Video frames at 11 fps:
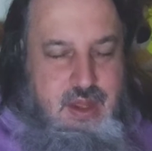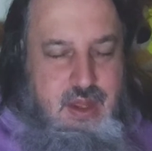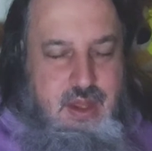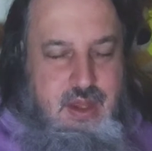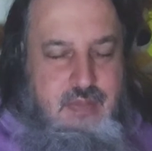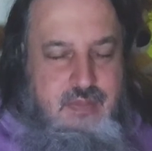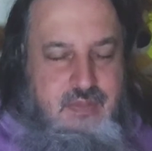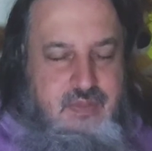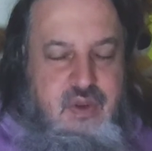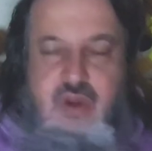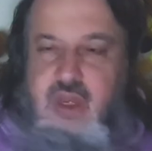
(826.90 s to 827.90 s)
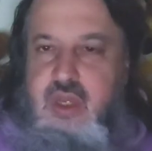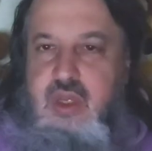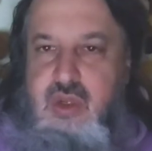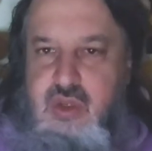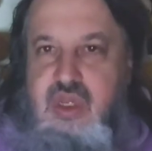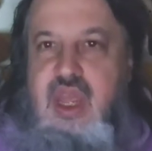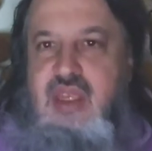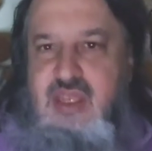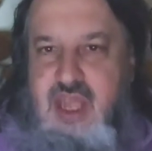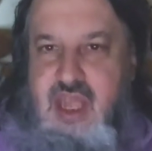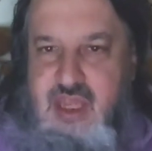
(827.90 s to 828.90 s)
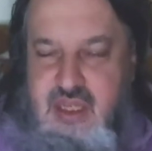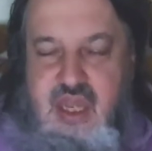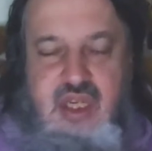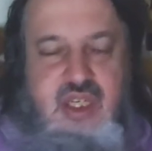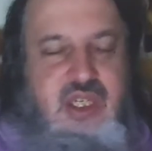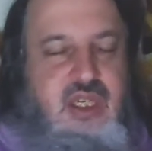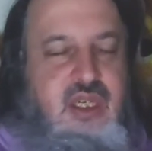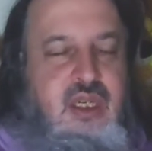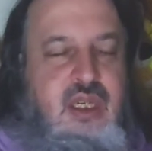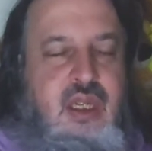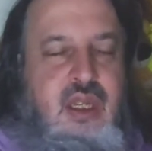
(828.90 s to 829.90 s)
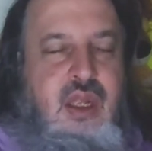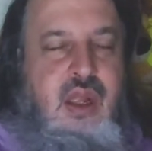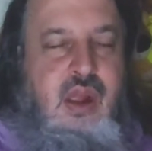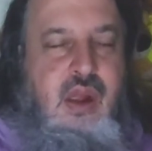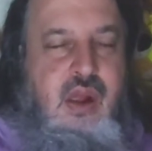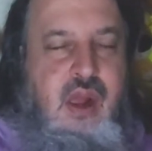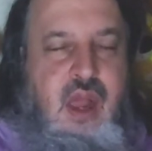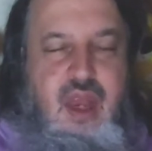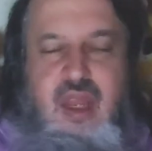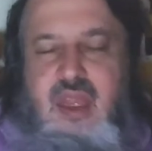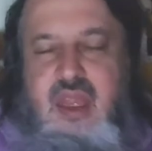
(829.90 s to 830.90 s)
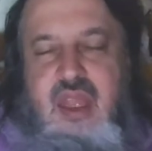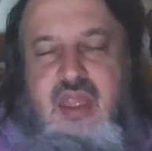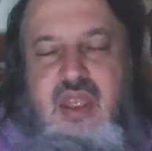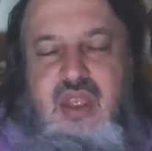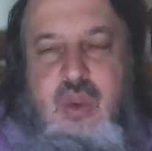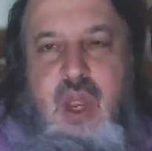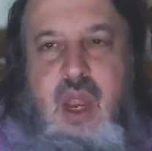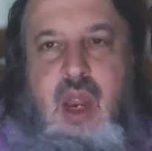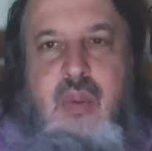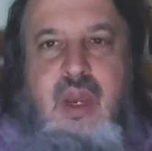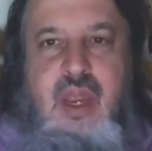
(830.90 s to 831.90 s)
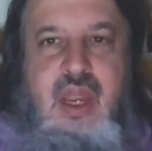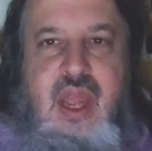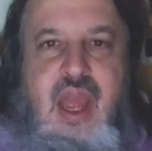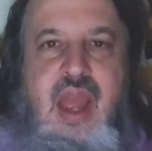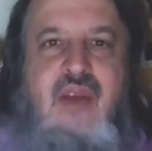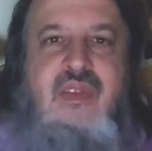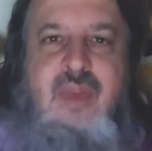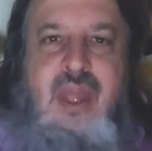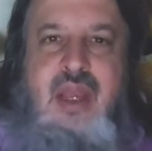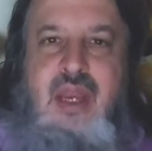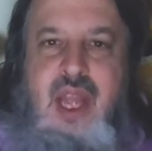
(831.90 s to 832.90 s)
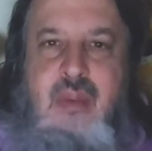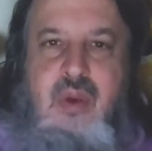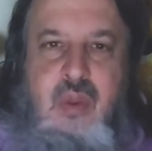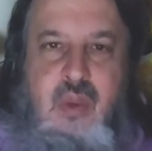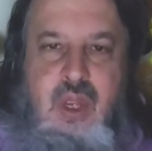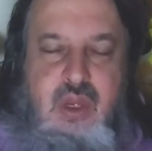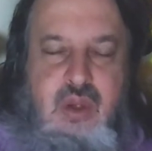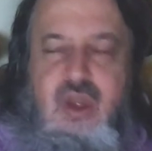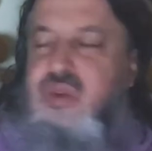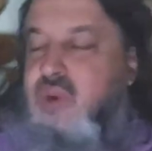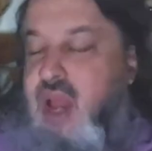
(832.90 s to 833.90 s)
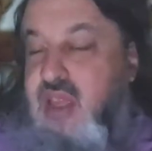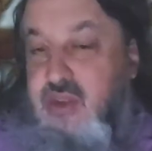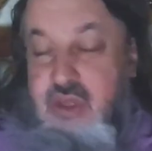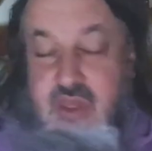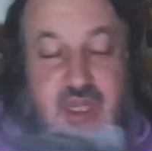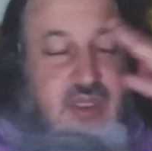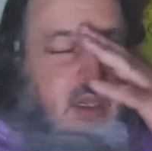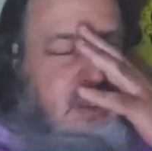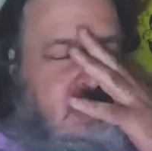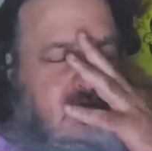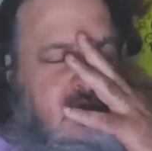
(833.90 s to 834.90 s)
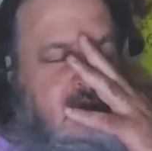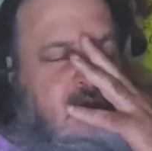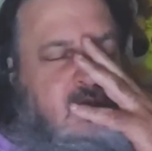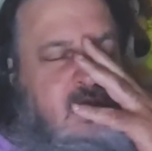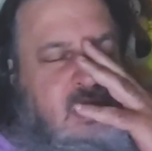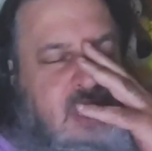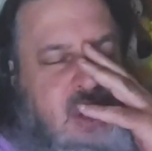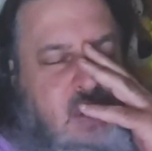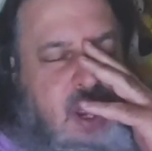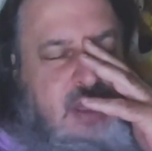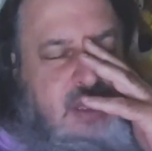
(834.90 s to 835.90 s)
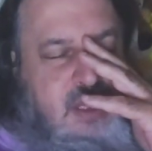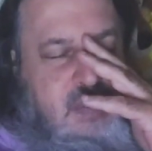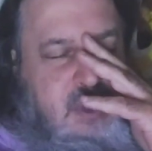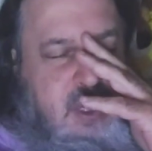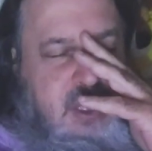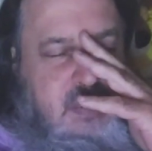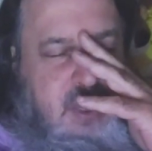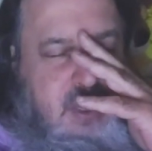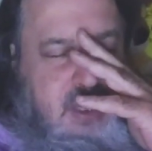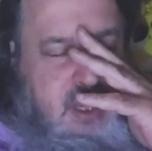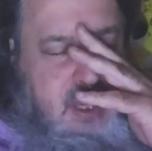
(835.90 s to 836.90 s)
uh, you can use it as as such. And that, that's the way I operate. You have to be economical with what you do. You try certain things. Don't there are certain leeways in the budget, but